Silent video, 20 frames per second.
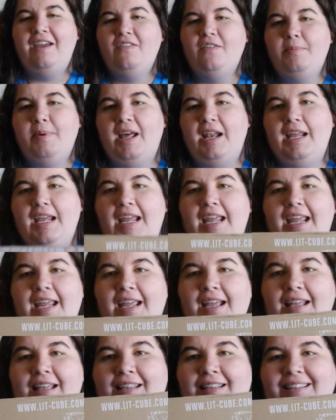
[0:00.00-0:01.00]

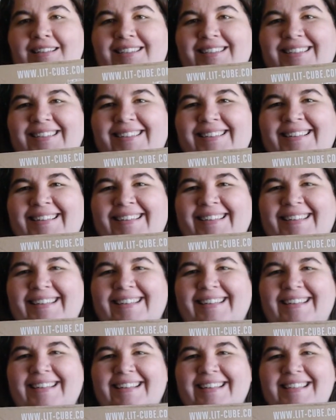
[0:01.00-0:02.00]
everybody.
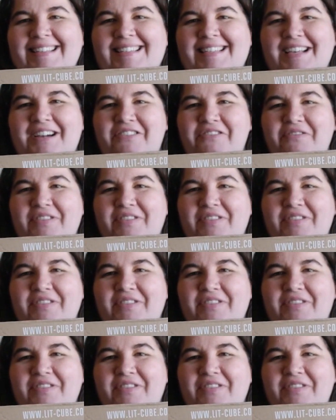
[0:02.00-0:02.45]
So